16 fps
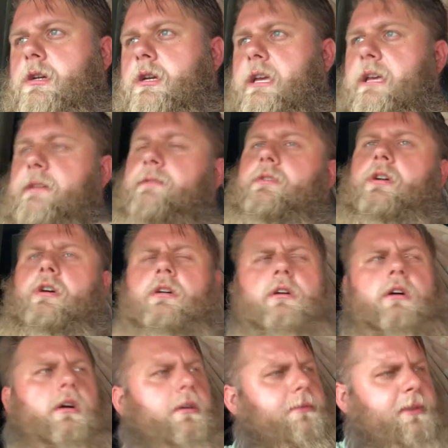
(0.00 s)
Even though
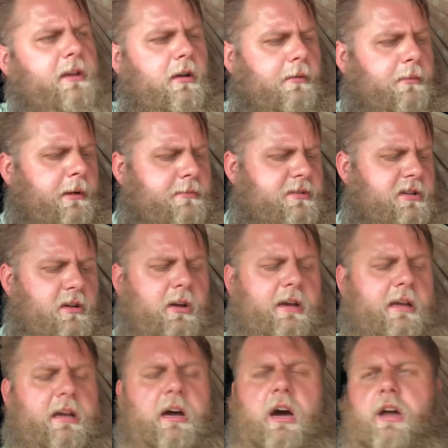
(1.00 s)
I think I'm up to
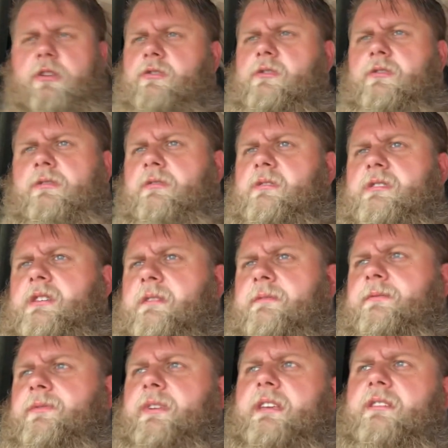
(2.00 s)
like 100 and
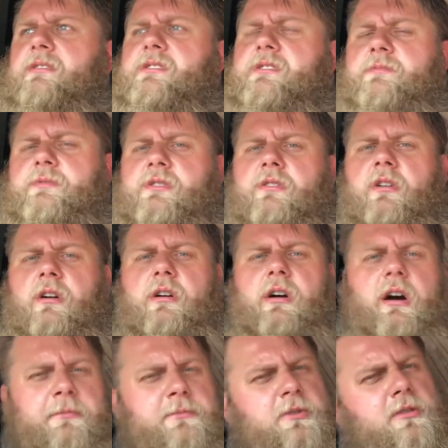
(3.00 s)
something subscribers.
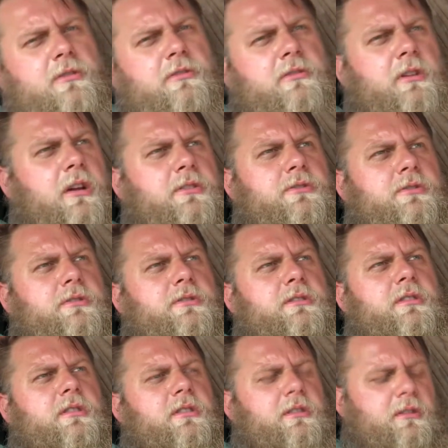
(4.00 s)
100.
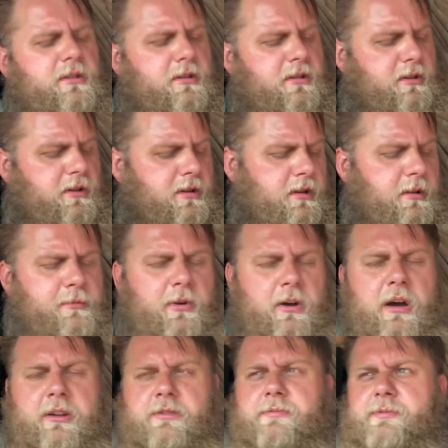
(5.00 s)
I'm
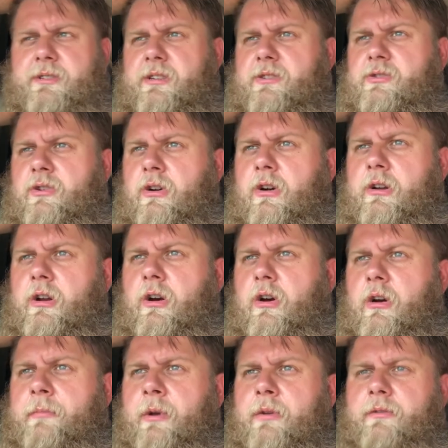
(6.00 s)
not 100% sure. I know
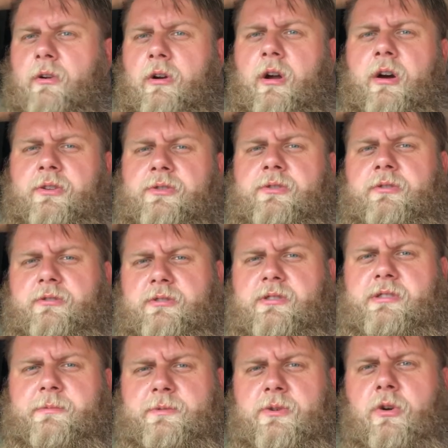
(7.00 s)
I'm over 100
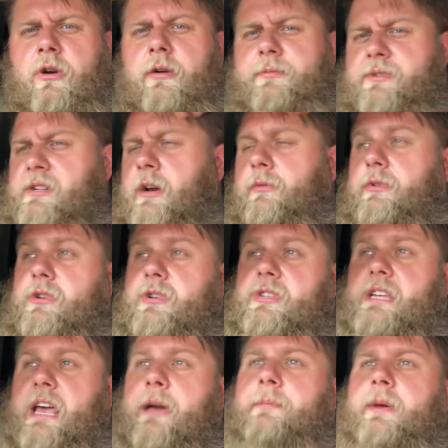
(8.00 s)
subscribers now, which
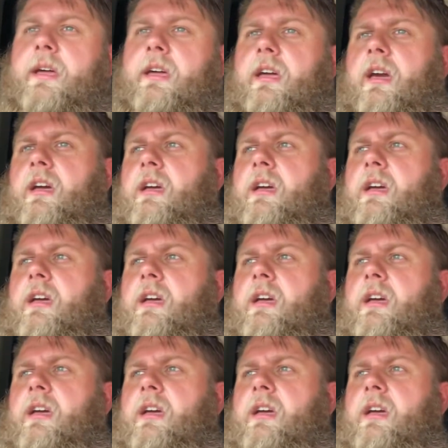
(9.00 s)
is epic.